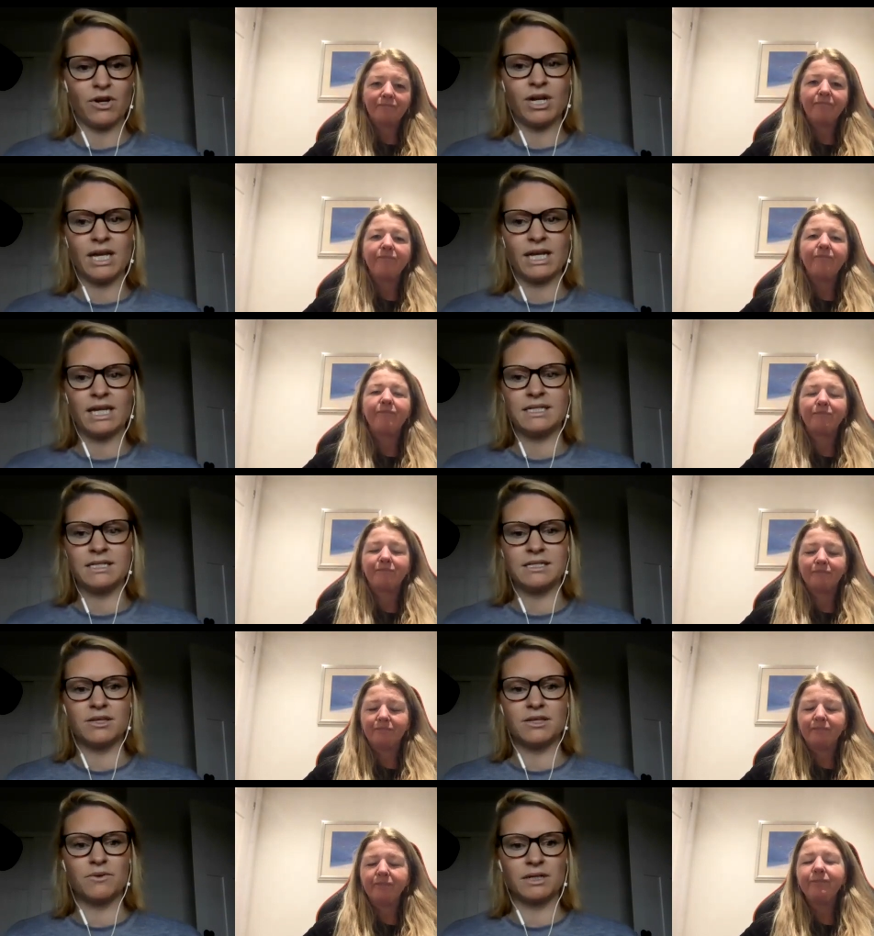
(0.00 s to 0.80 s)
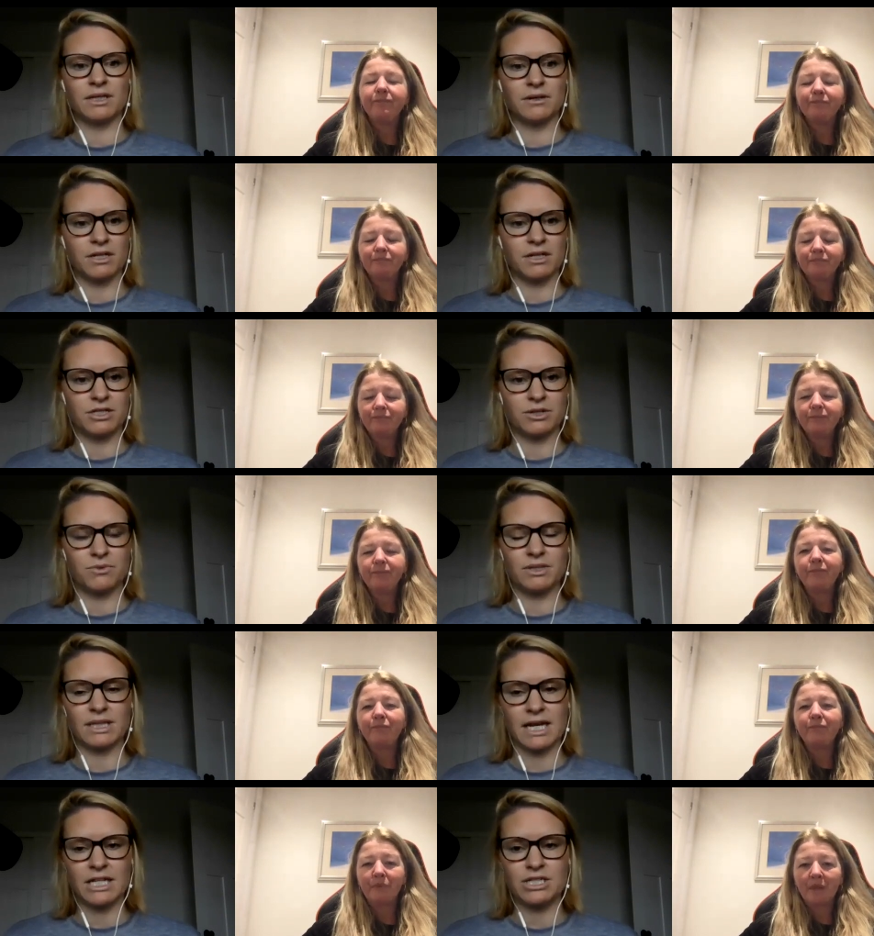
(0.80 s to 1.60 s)
Speaker 1: getting into the re- into
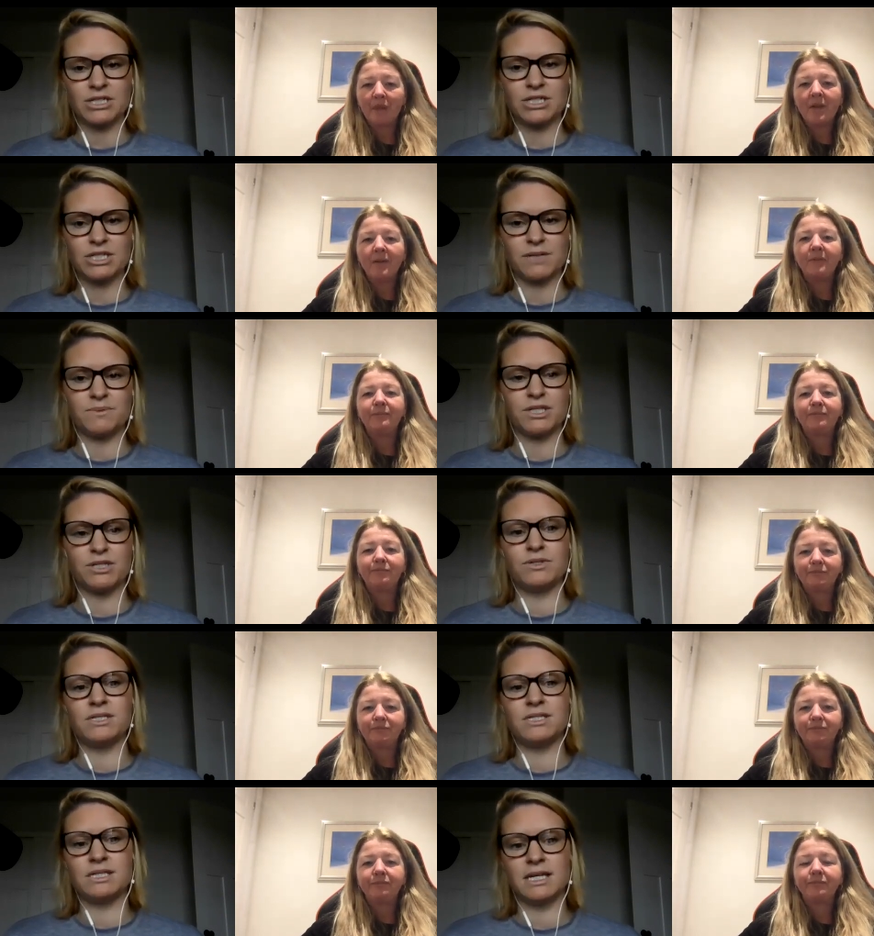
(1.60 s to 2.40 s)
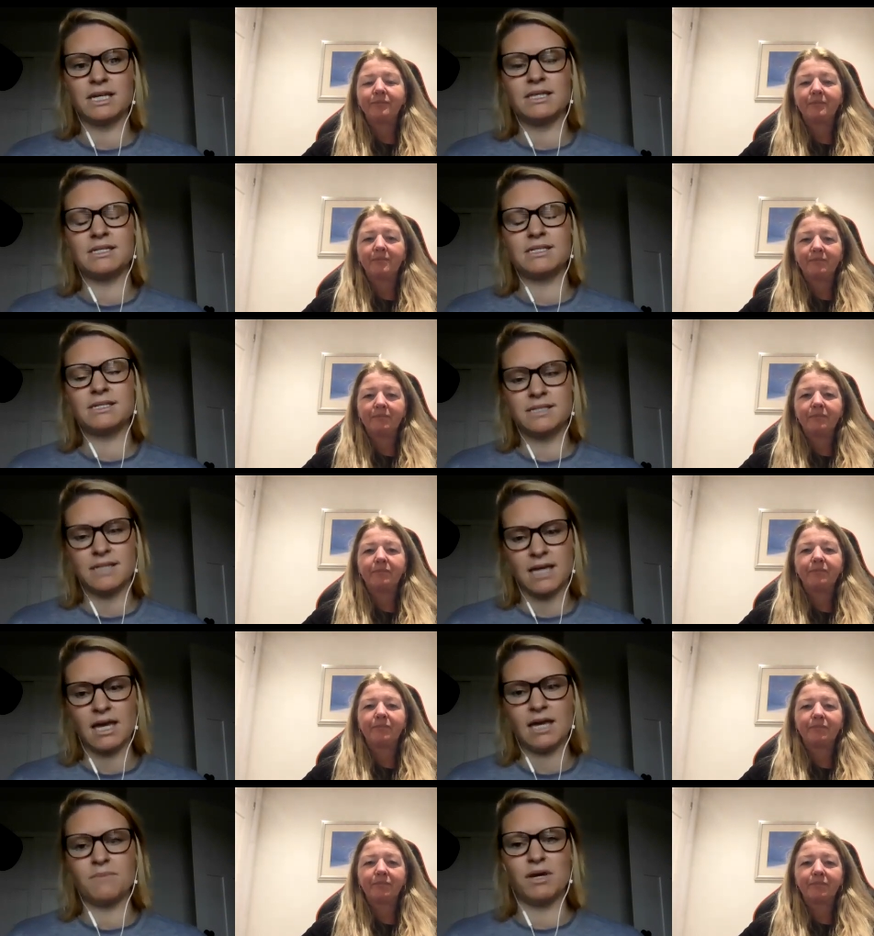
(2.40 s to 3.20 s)
relationships and you see the
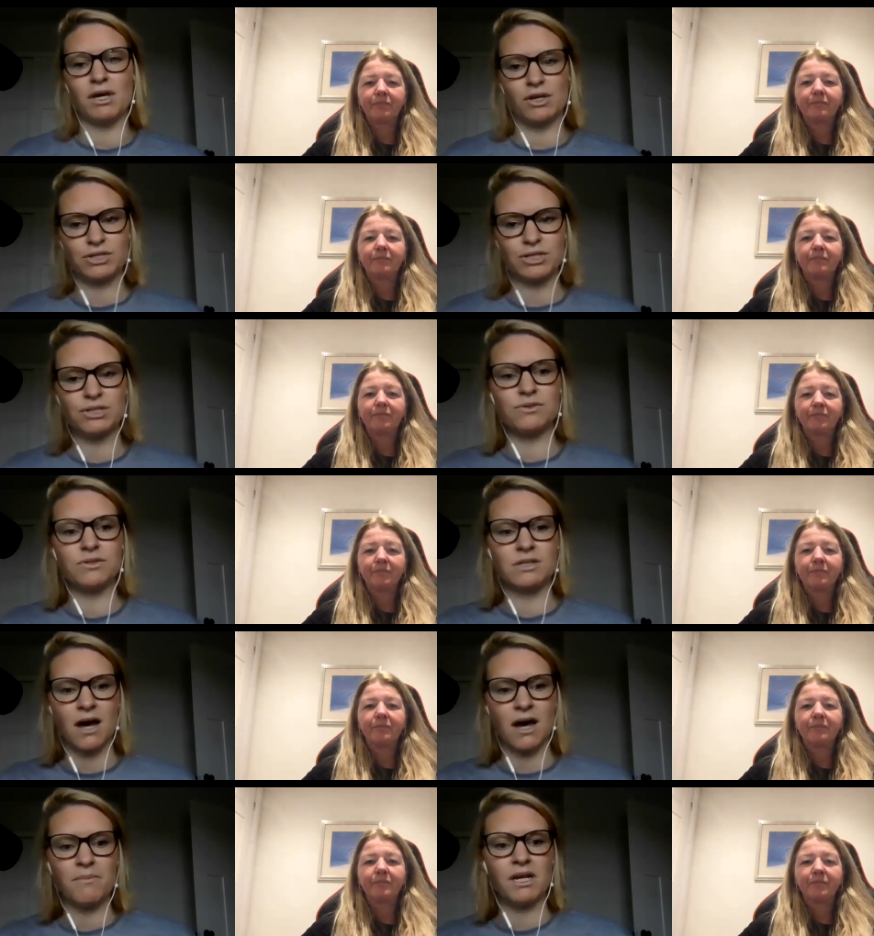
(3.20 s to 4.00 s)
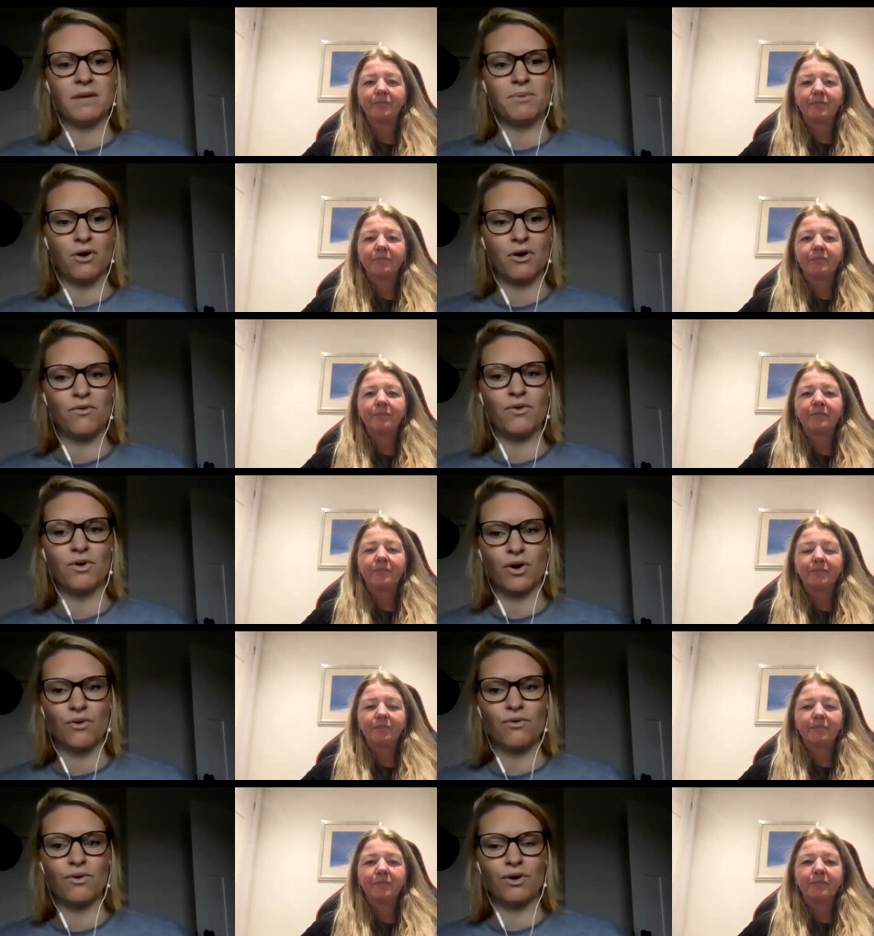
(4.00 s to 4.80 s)
same issues coming up over and
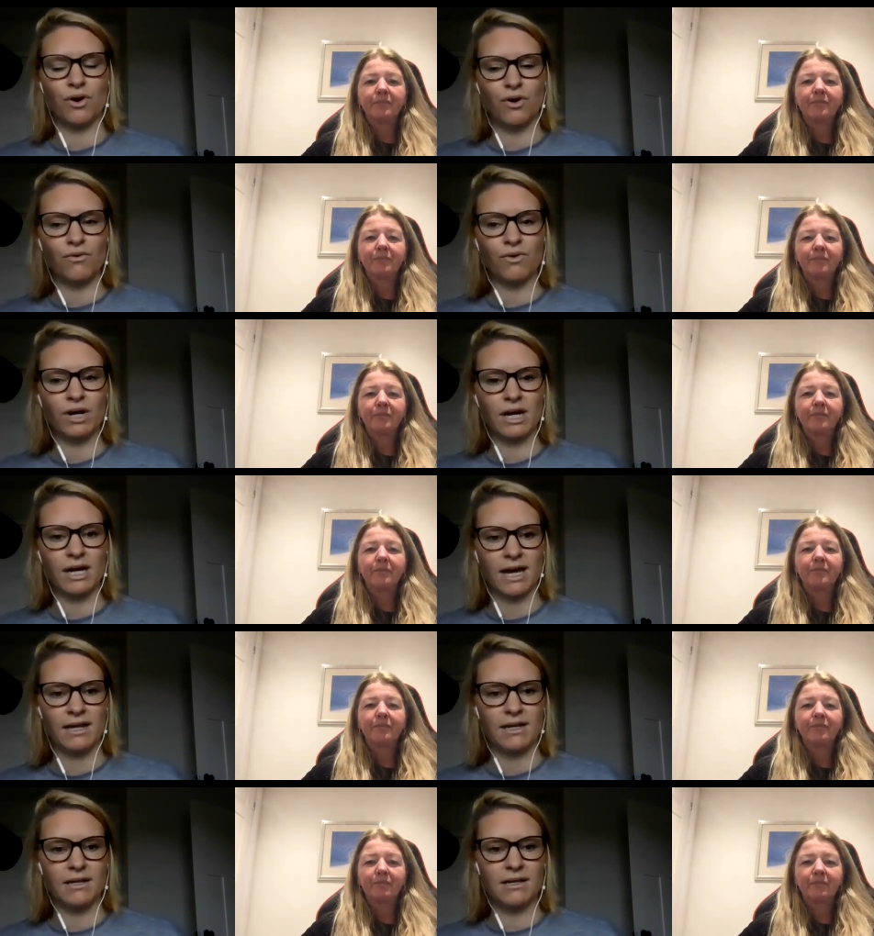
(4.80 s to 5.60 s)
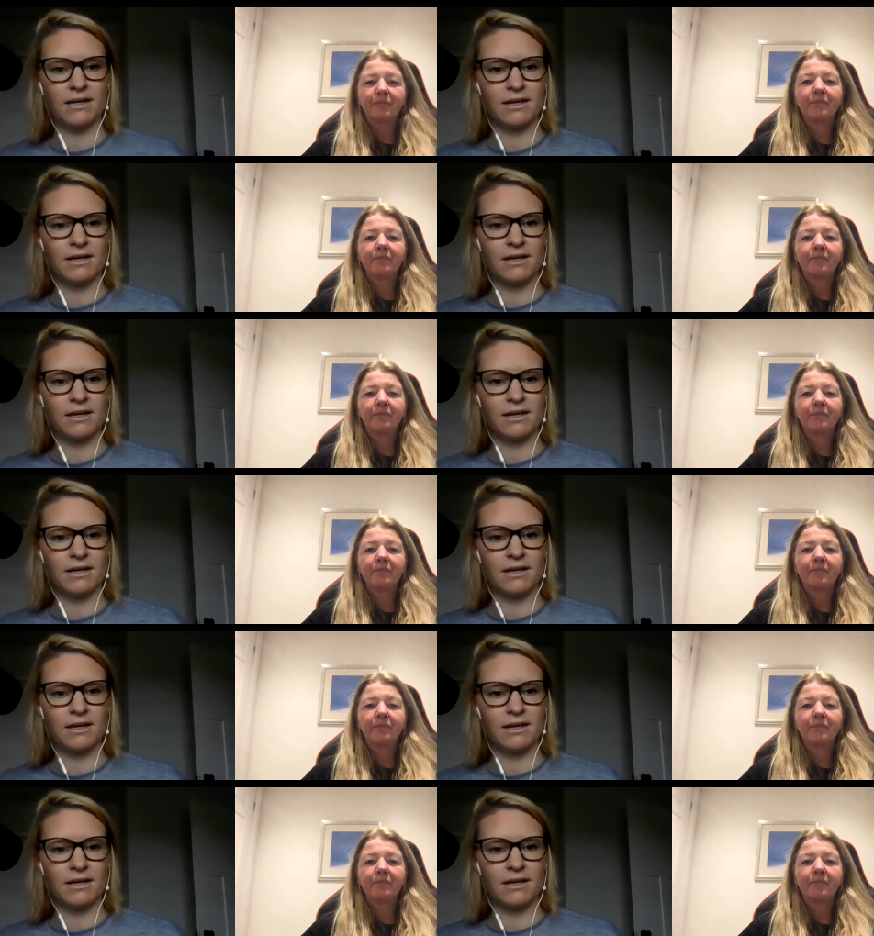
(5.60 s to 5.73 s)
over and over again